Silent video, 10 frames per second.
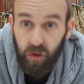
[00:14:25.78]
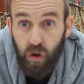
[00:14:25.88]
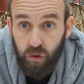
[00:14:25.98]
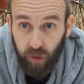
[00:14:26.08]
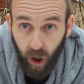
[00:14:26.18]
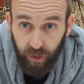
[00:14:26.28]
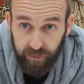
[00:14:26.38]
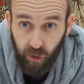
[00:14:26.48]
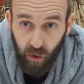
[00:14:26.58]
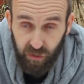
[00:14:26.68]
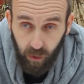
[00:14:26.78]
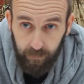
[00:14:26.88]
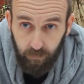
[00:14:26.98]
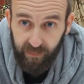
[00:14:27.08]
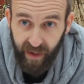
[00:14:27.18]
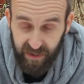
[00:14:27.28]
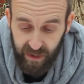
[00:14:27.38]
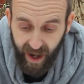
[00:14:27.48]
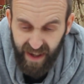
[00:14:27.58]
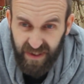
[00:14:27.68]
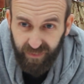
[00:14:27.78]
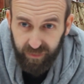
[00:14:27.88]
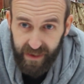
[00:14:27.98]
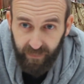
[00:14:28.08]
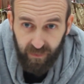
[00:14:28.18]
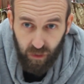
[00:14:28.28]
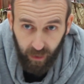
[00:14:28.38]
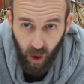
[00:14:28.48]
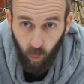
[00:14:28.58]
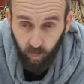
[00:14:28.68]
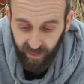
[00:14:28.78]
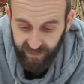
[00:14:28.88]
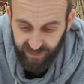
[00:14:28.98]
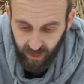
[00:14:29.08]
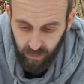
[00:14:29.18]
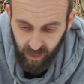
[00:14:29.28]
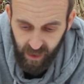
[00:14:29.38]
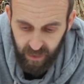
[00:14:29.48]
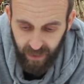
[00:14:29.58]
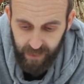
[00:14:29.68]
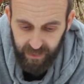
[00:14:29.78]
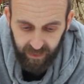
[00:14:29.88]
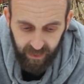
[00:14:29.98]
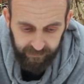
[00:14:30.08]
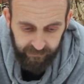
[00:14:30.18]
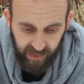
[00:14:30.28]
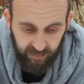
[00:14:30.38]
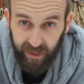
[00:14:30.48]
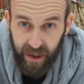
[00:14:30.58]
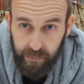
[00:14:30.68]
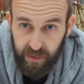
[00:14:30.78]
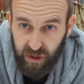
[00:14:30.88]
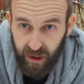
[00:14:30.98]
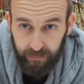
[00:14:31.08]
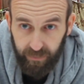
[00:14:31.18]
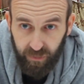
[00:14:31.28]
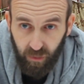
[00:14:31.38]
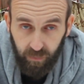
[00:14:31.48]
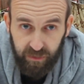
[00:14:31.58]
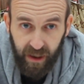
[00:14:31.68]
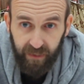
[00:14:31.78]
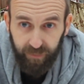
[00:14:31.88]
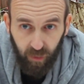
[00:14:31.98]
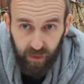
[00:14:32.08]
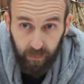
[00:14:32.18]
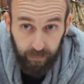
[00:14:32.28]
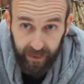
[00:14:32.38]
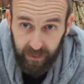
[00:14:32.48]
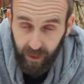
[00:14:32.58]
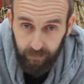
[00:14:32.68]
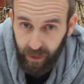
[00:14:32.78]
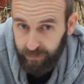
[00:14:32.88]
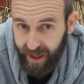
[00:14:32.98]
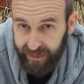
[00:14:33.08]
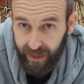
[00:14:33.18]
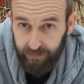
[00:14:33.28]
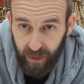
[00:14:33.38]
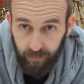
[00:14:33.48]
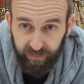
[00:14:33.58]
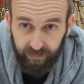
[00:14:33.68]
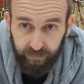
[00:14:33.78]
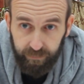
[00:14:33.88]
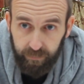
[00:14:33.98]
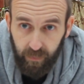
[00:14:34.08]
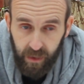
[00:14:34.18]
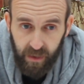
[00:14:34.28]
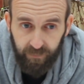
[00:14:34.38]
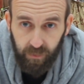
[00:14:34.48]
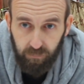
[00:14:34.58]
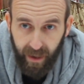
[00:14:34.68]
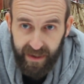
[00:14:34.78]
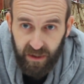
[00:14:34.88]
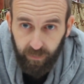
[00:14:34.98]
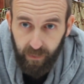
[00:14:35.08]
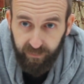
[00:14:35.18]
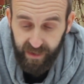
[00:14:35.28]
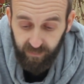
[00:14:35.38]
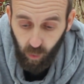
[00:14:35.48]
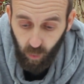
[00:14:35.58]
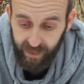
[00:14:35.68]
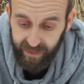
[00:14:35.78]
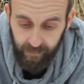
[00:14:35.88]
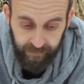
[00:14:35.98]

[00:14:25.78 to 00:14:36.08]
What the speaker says: do tasks night time when actually your hands are free without trying to hold things. So maybe if you want to keep it cheap and sort of cheerful, you can pick a couple of headlamps up from the range for about 3-4 quid,